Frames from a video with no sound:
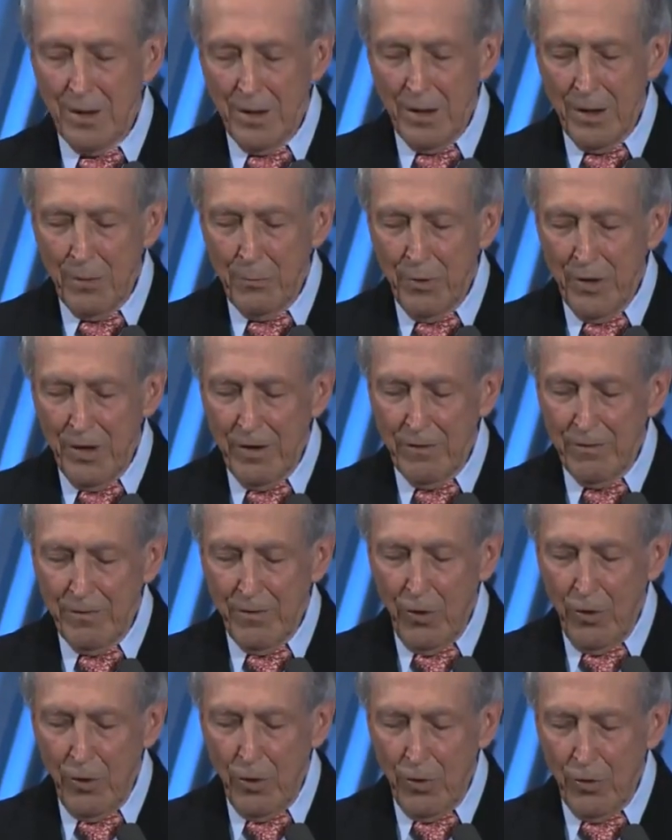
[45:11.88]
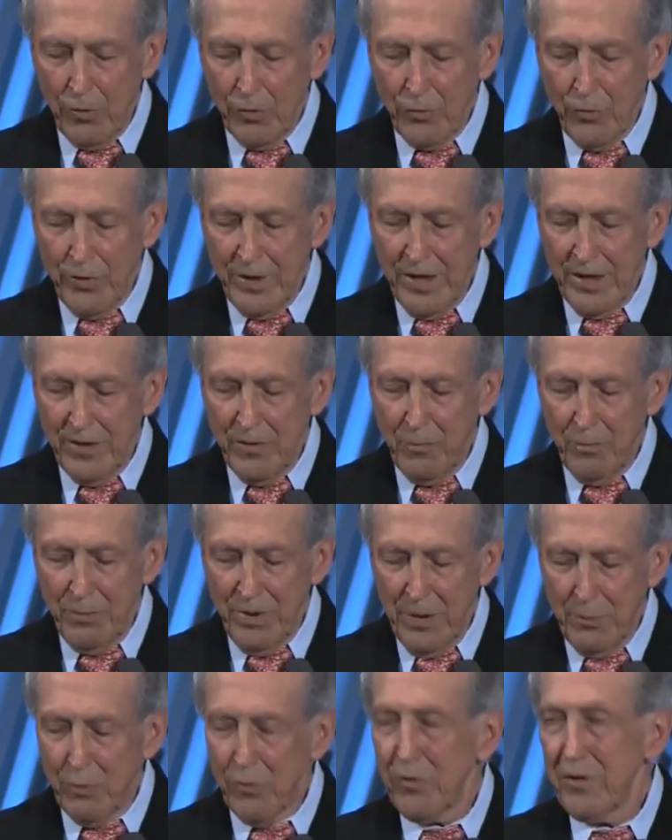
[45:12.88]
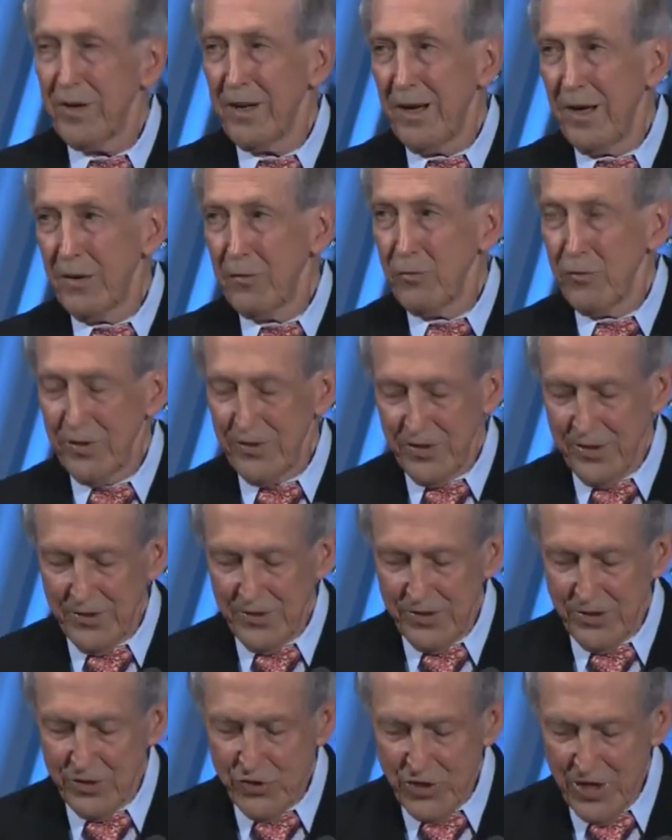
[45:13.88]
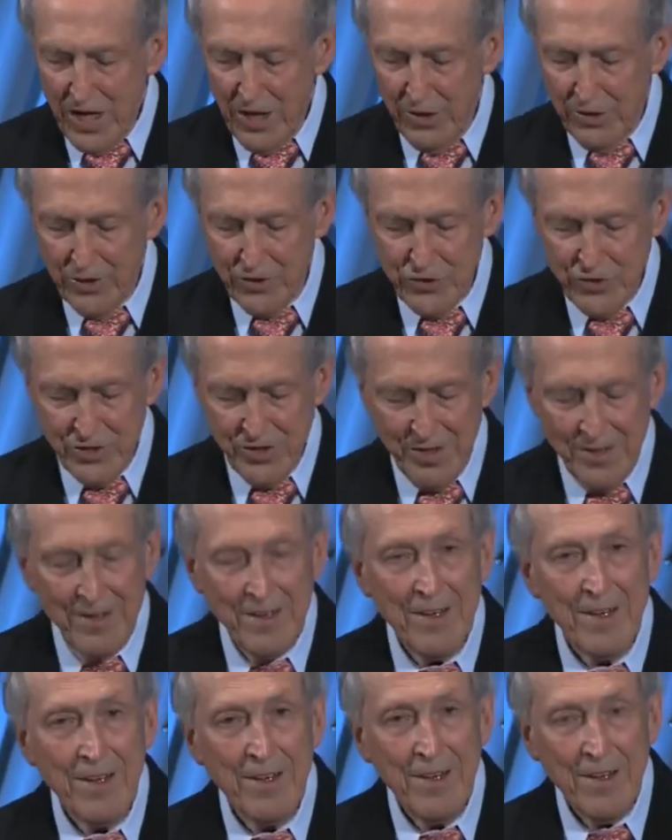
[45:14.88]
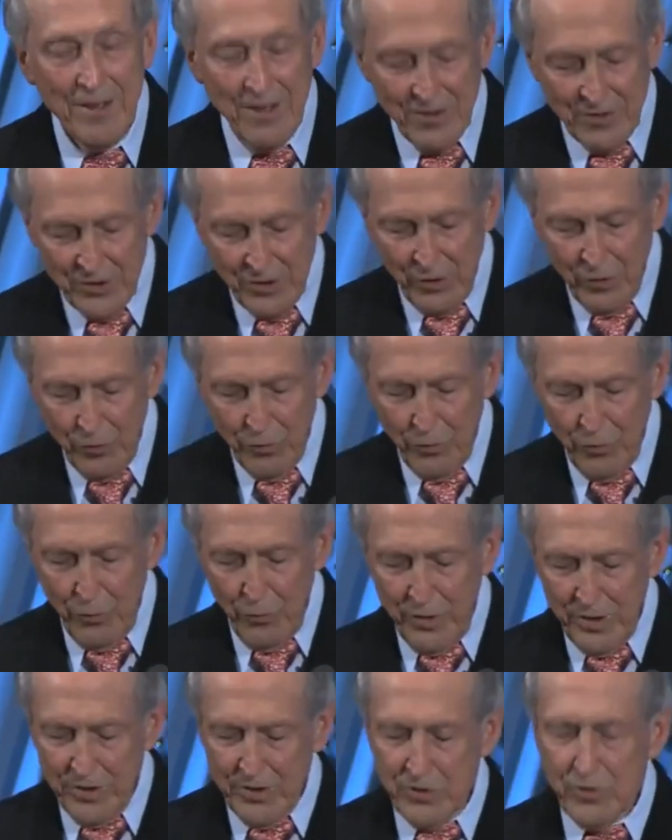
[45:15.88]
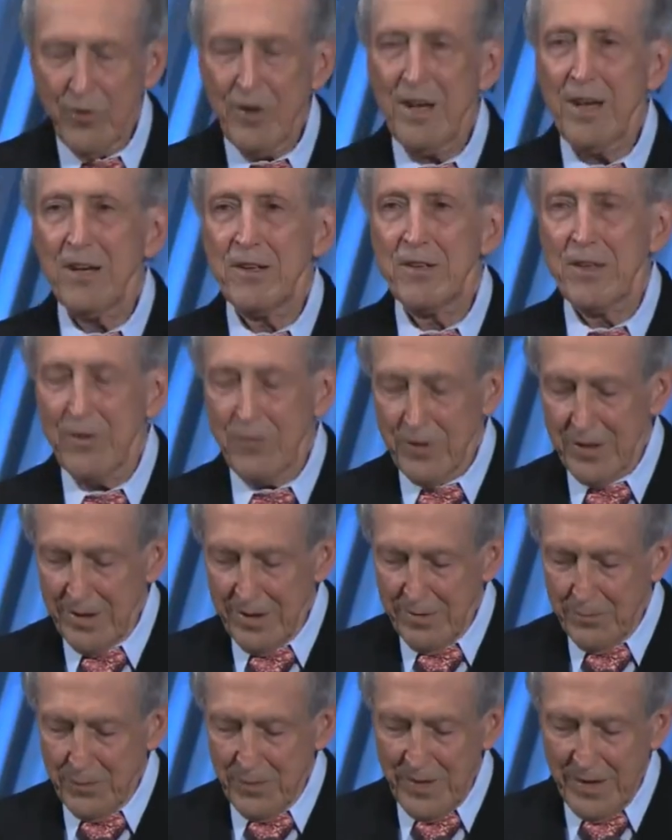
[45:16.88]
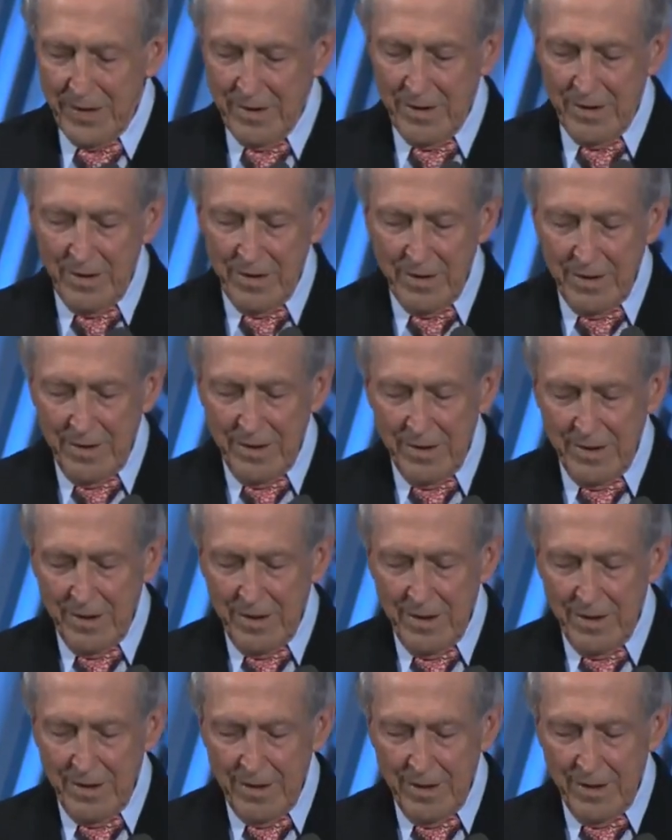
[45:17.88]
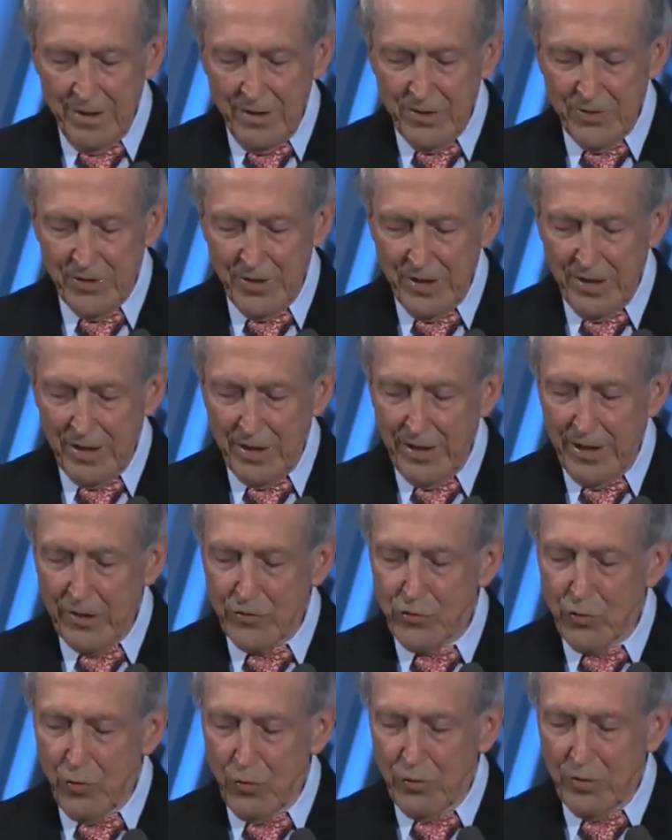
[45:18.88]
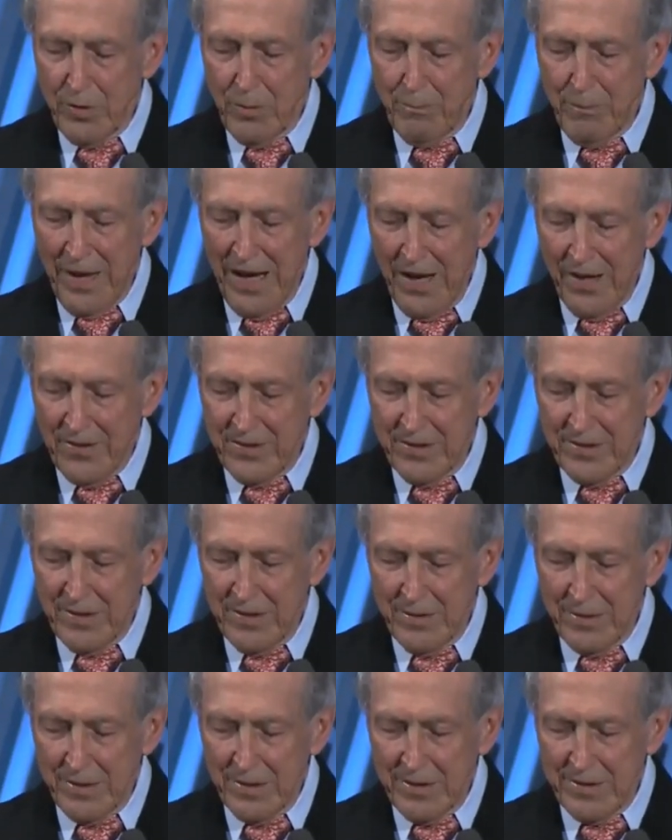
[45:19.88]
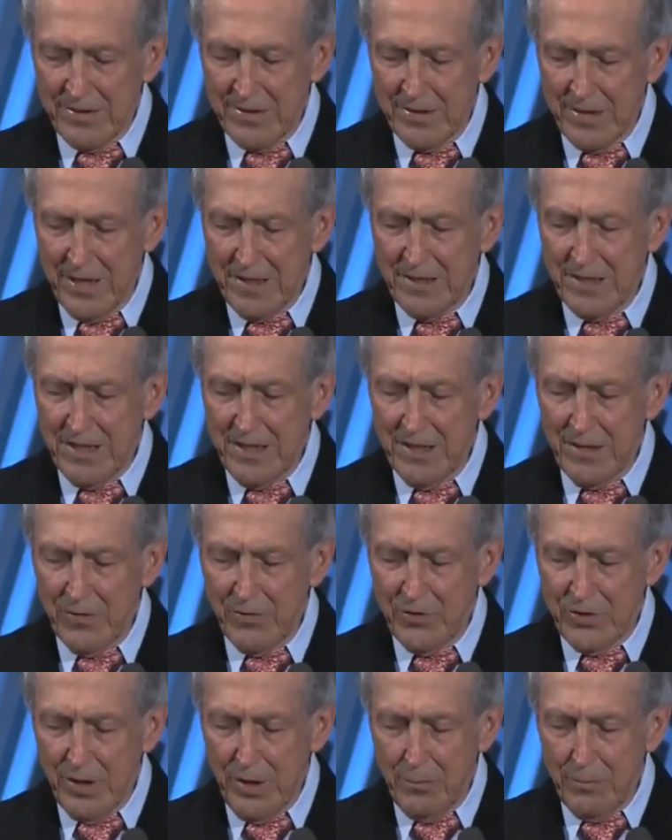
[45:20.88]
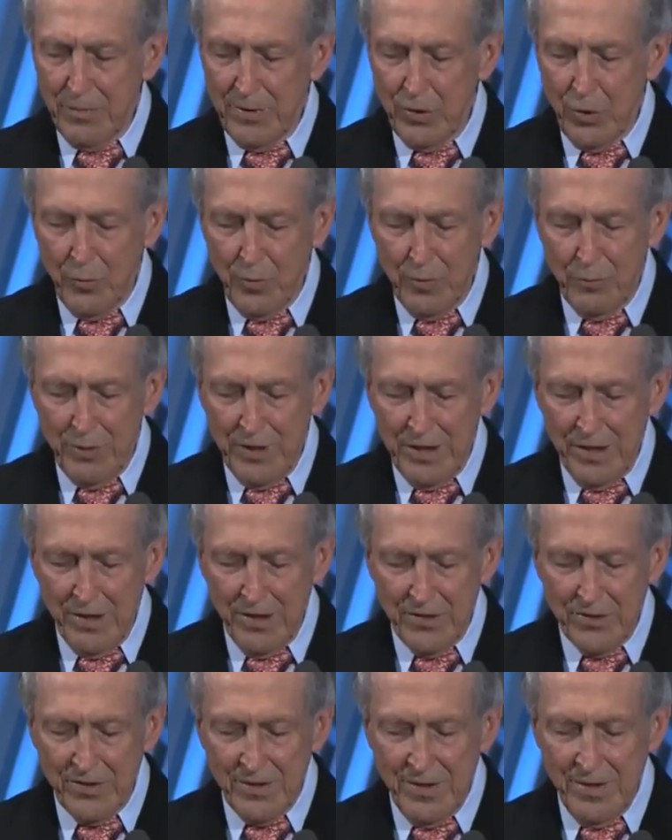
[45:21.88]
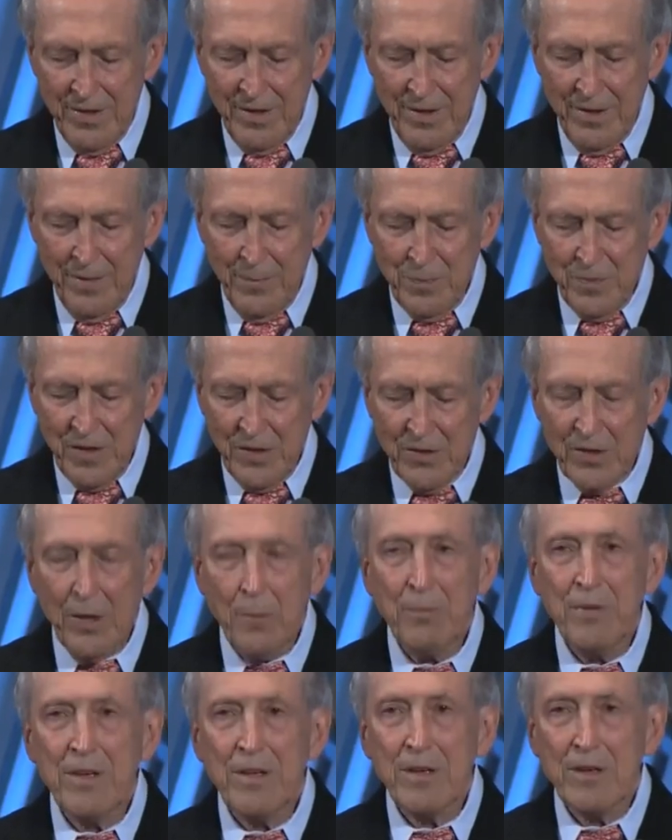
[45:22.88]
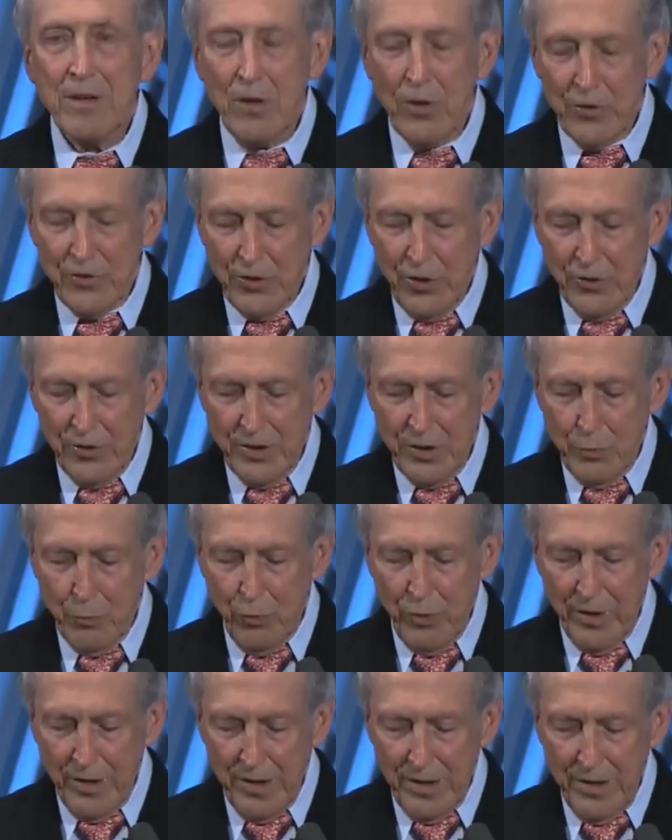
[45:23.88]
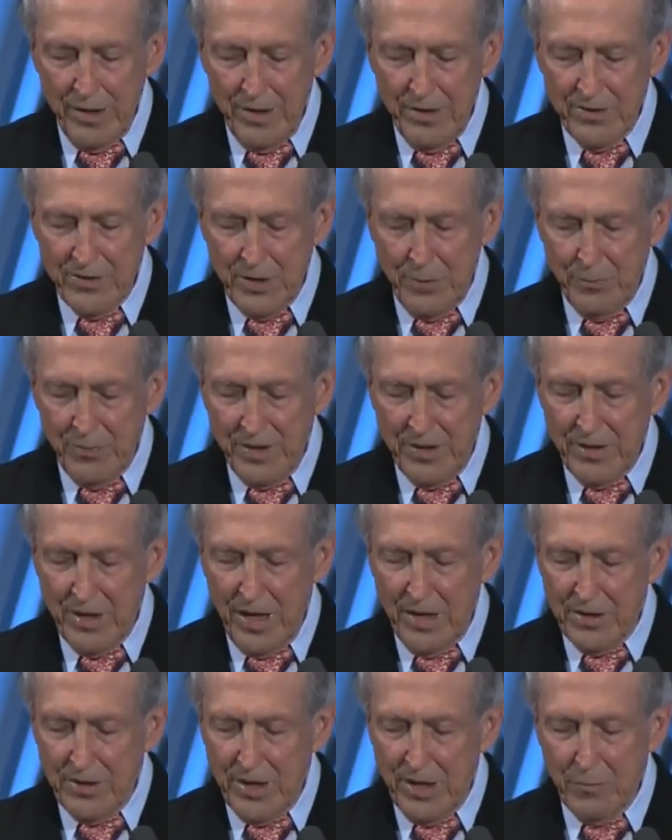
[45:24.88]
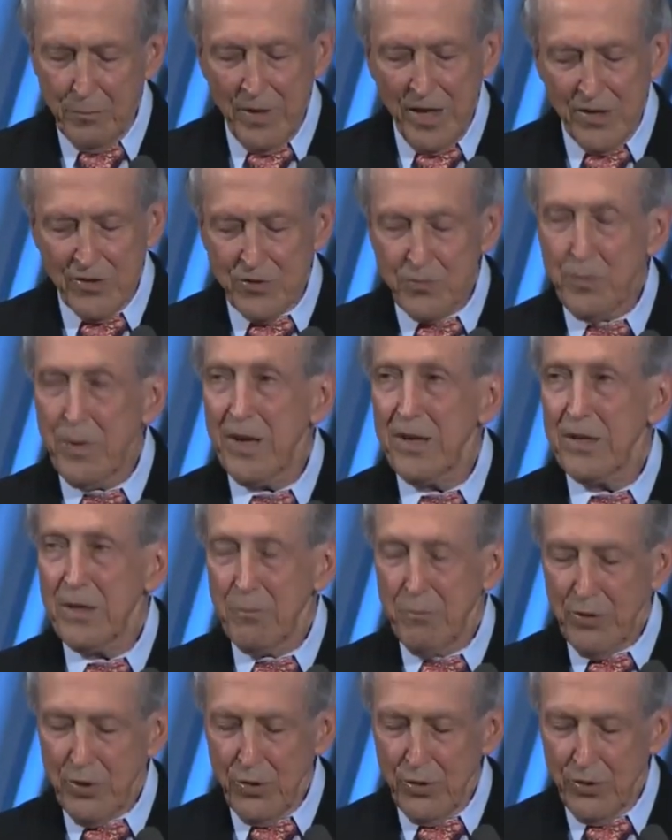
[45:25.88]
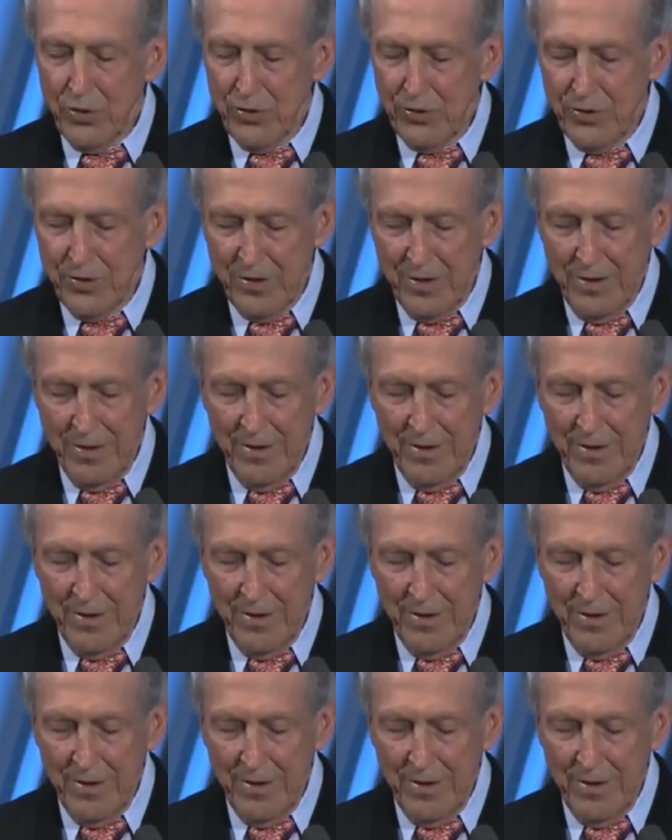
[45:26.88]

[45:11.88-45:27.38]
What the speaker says: Above all, creative people cannot resist a challenge. So what is creativity? It is an intellectual capacity of some human beings, something that goes on in the brain, something not yet matched by computers.